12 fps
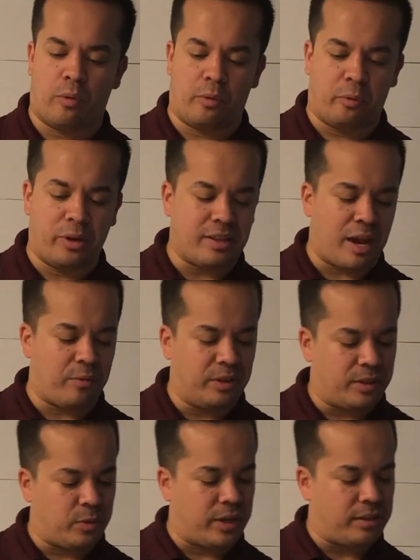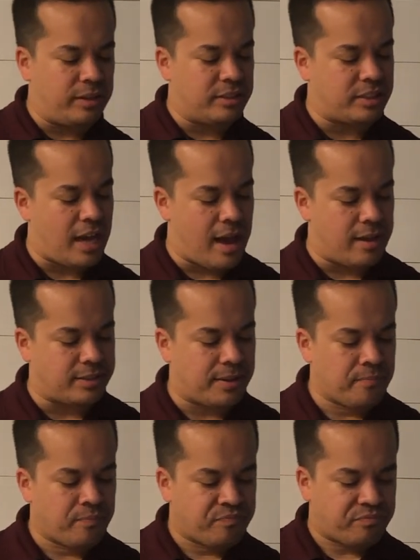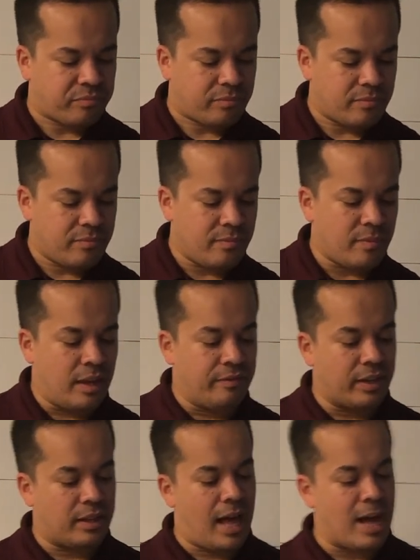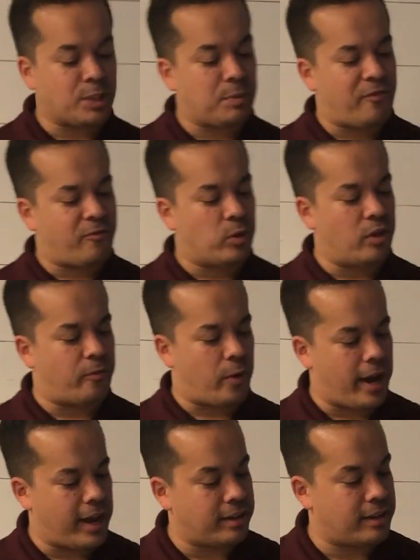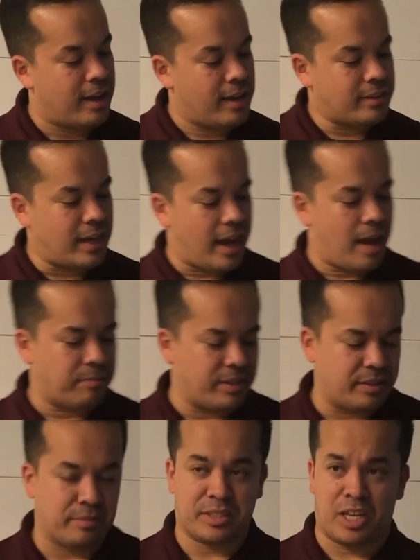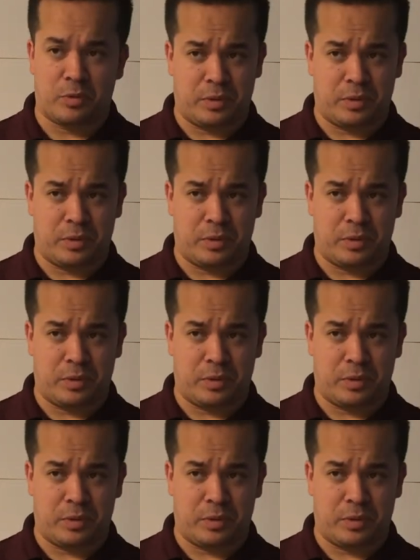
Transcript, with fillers: we'll read that really quickly. It says, if the clouds be full of rain, they empty themselves.